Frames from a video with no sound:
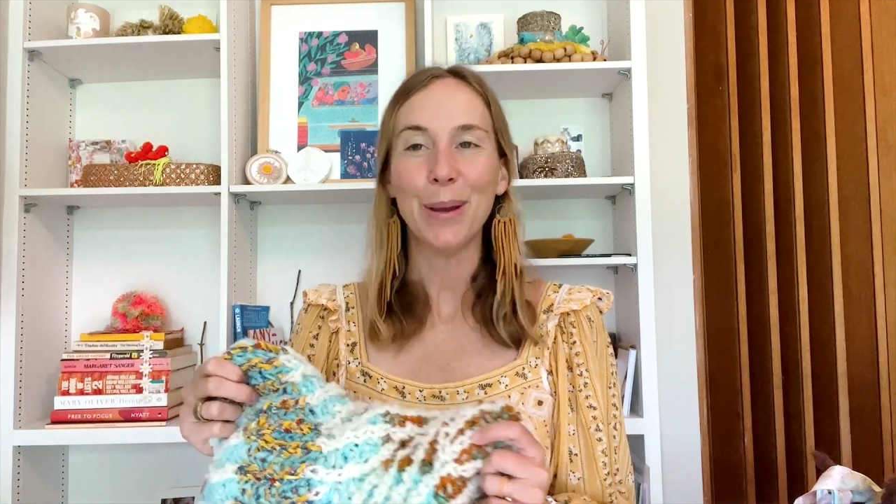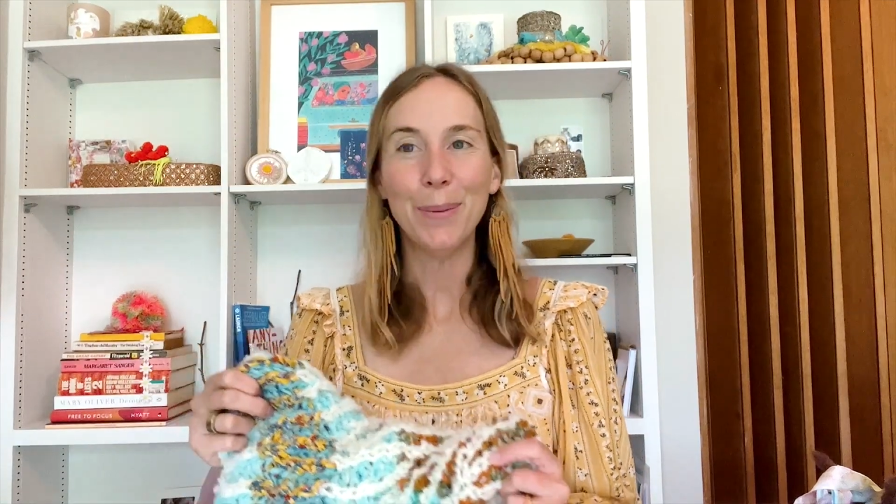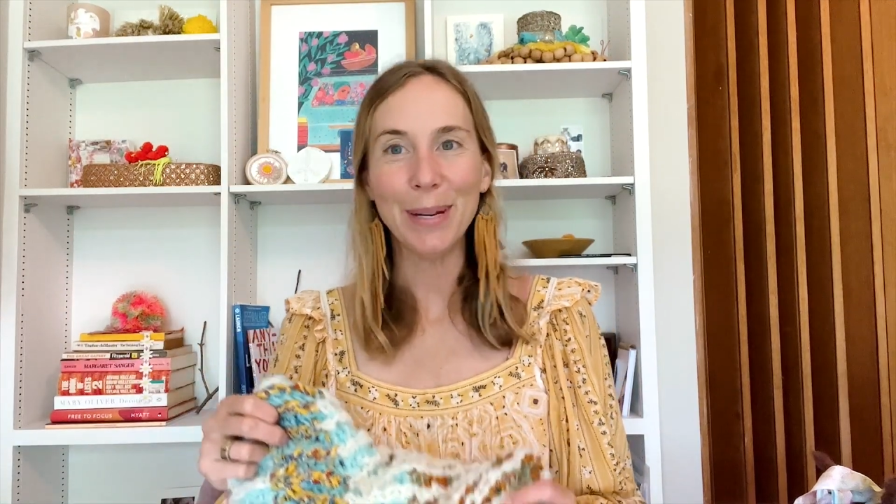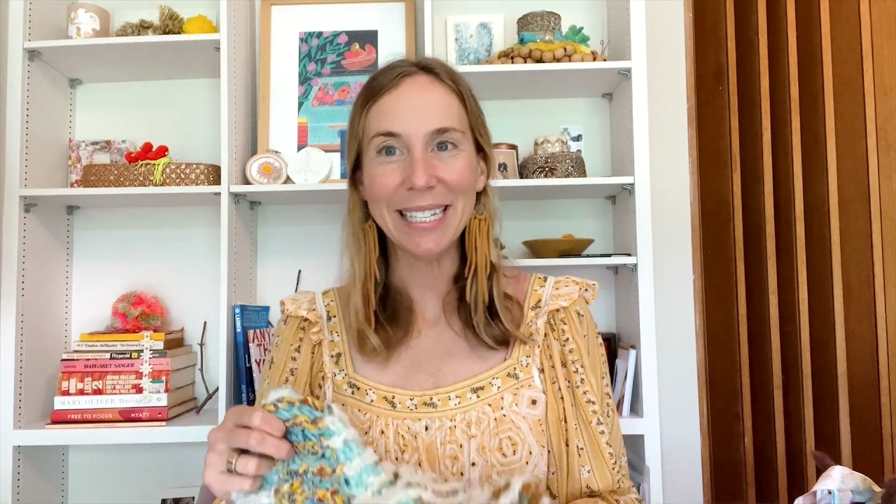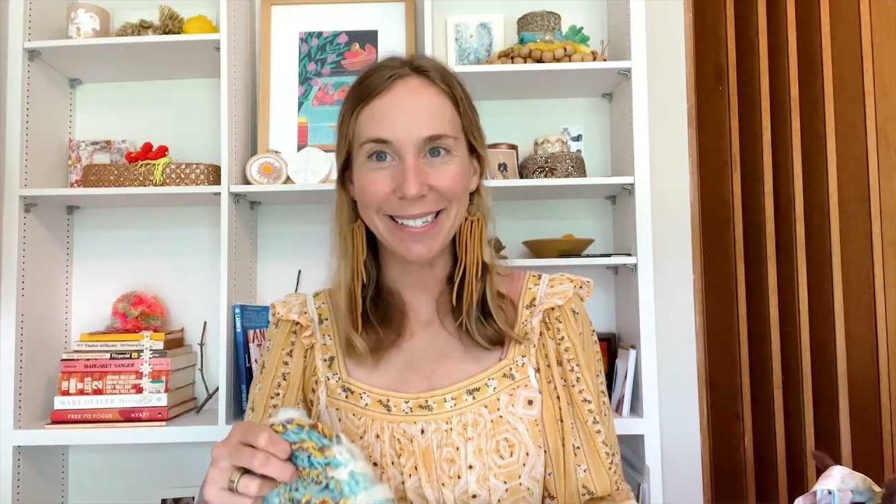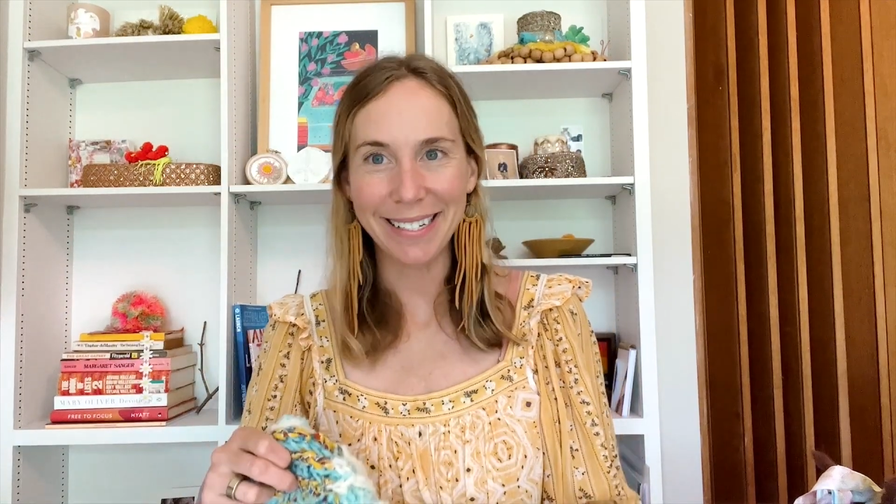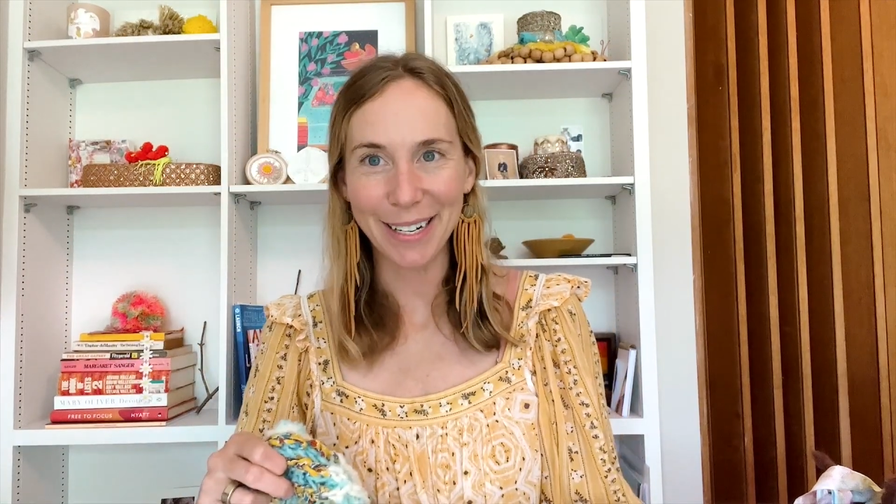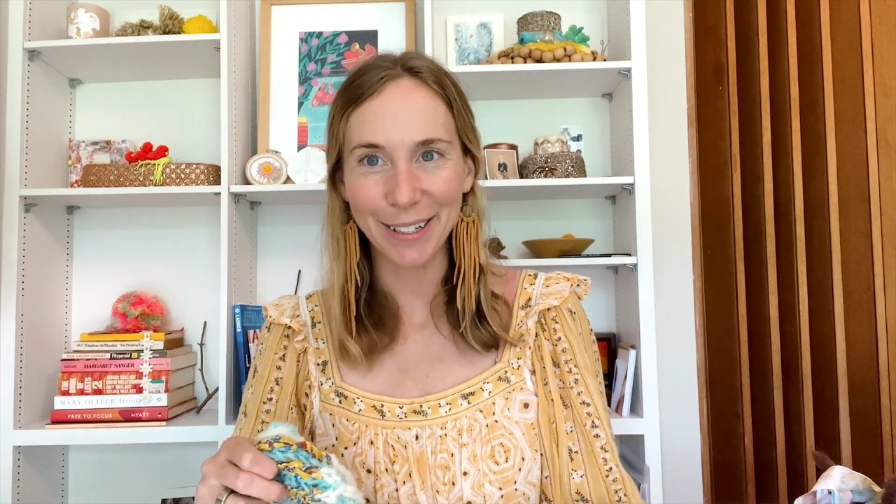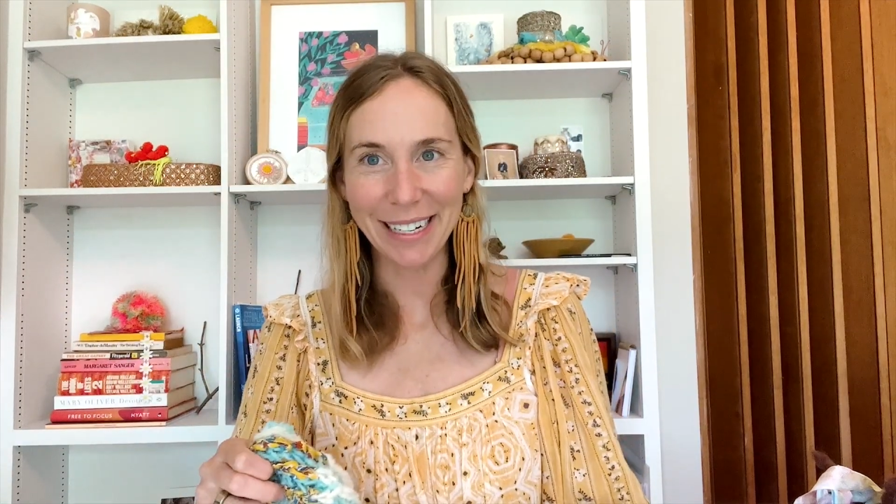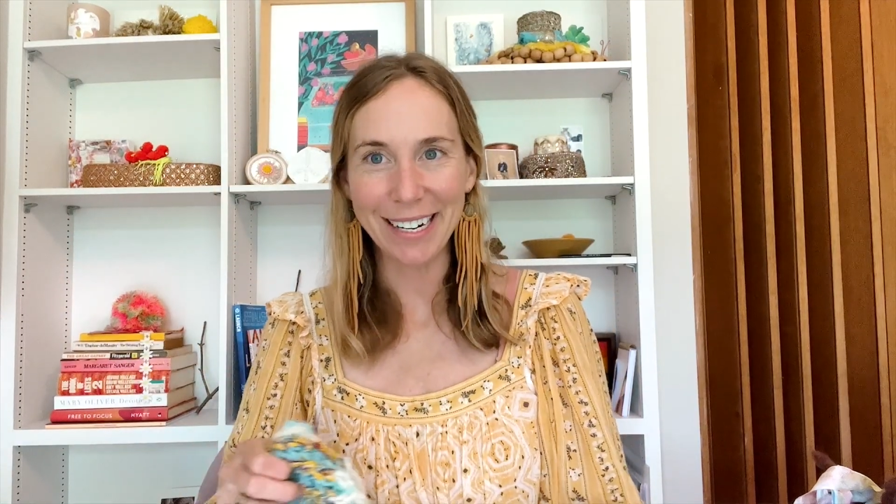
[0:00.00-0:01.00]

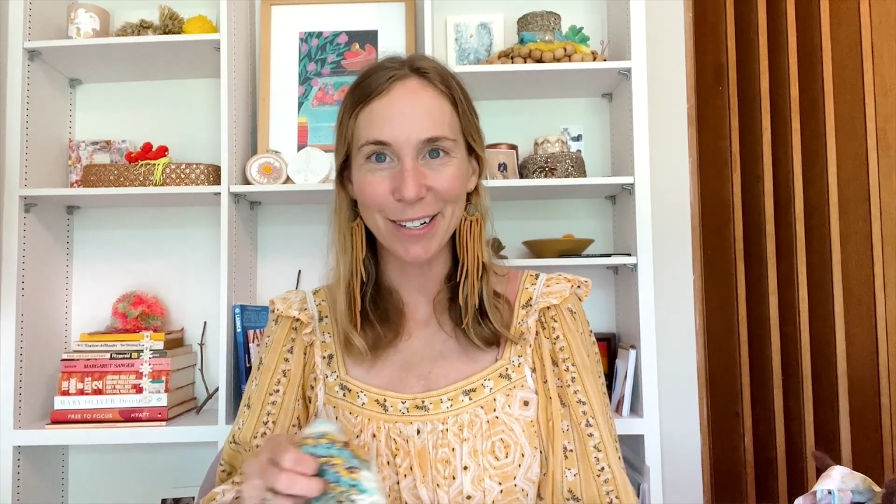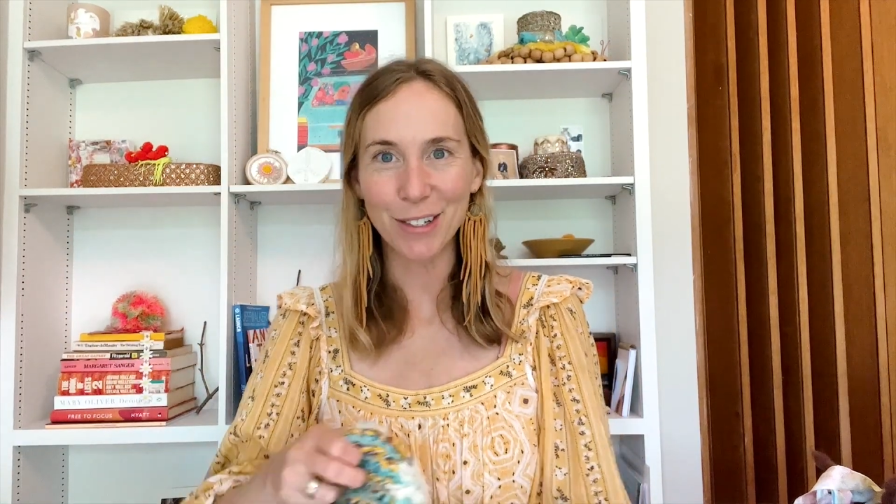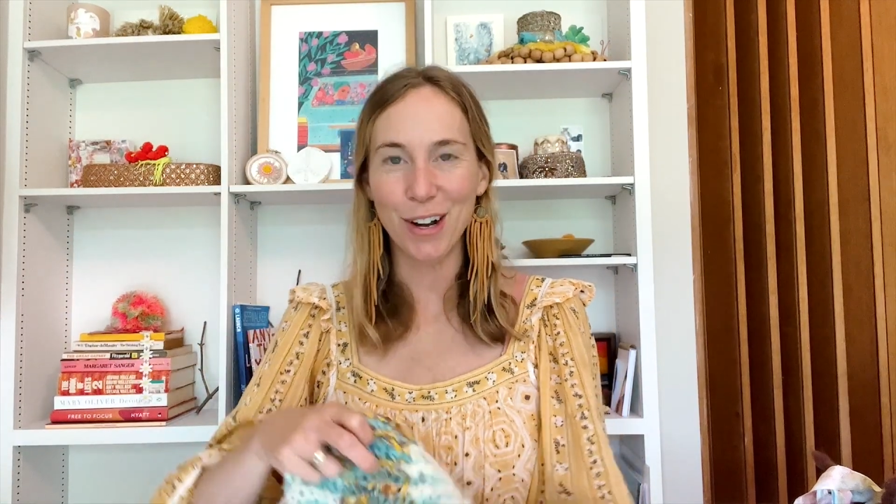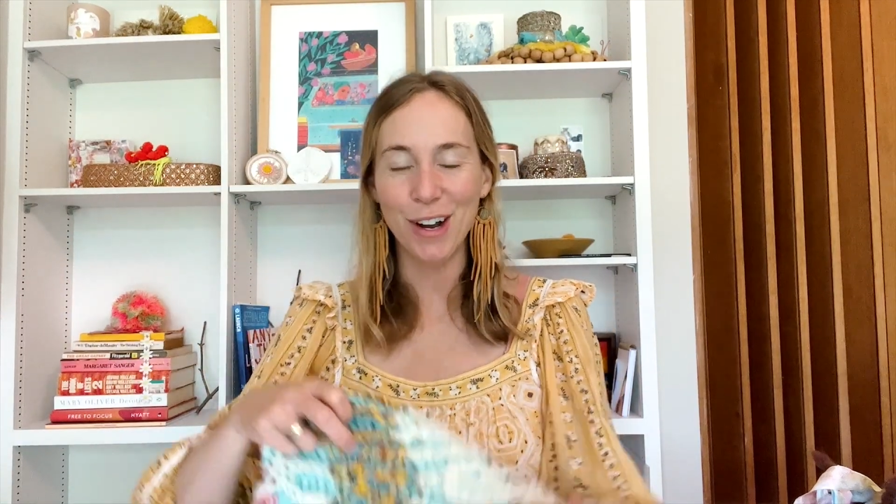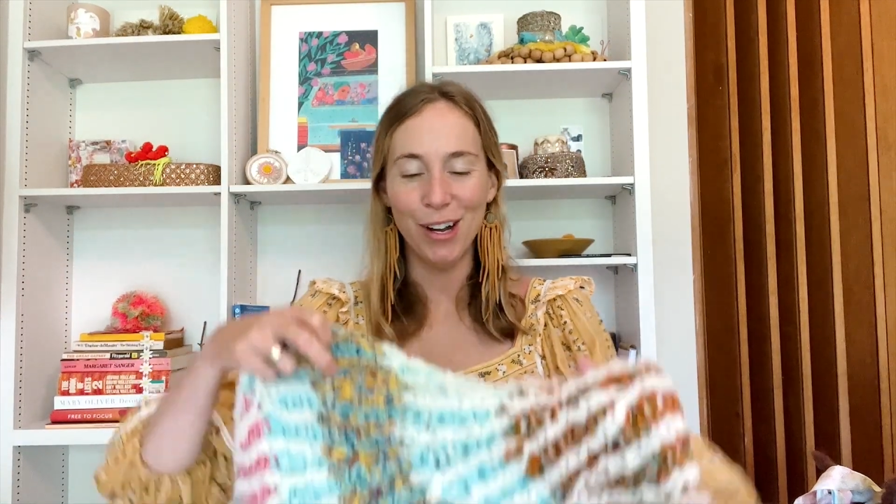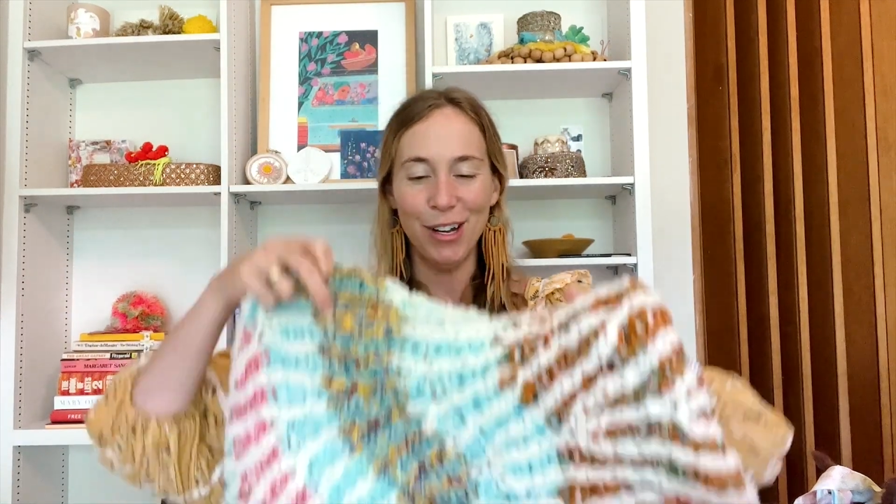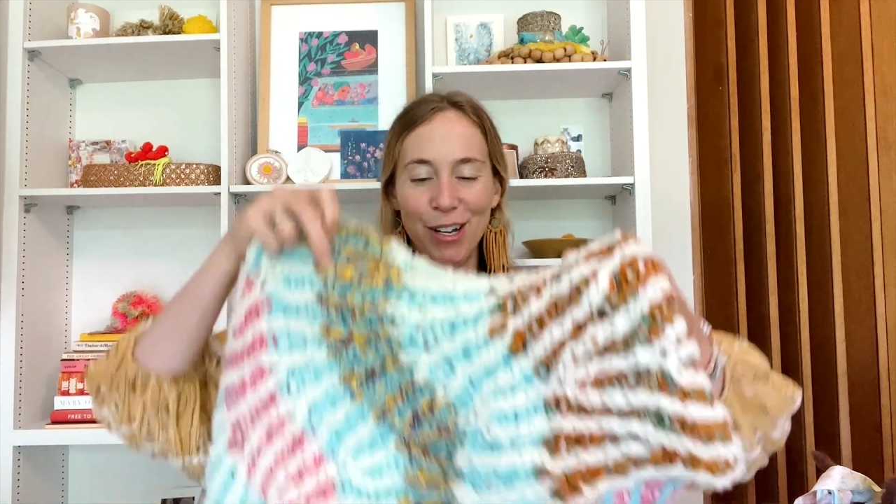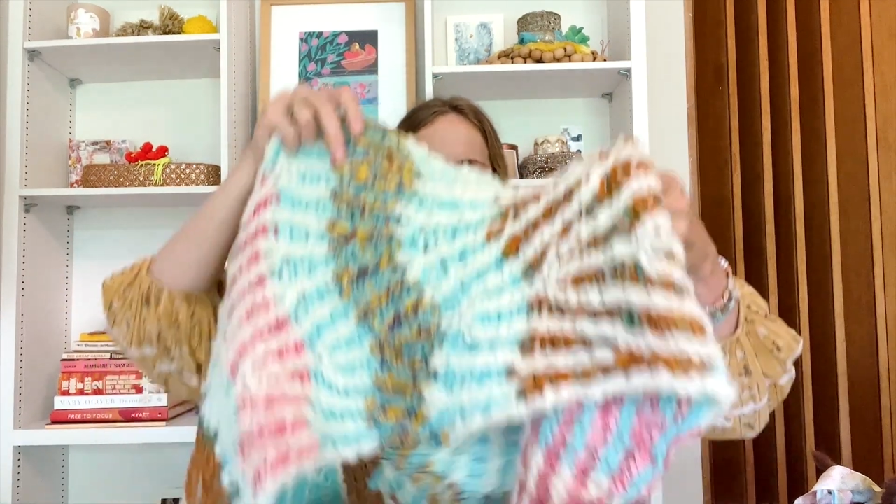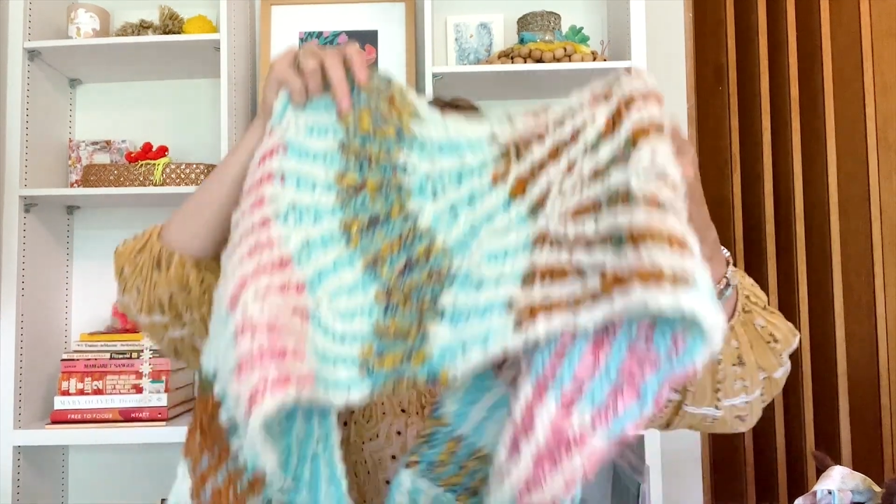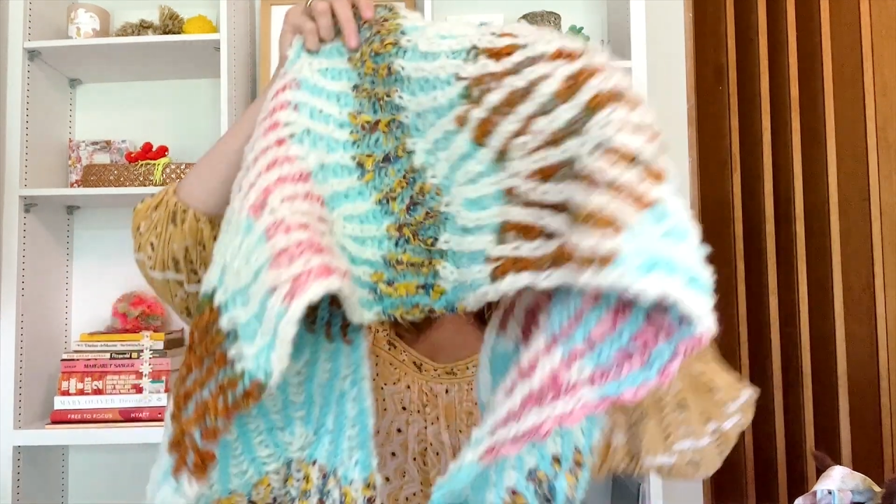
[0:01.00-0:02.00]
Wisteria
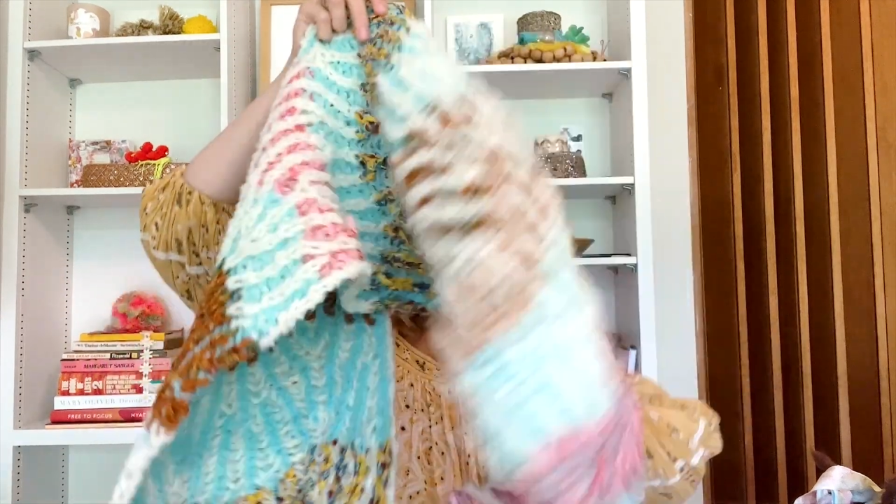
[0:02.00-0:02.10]
shawl.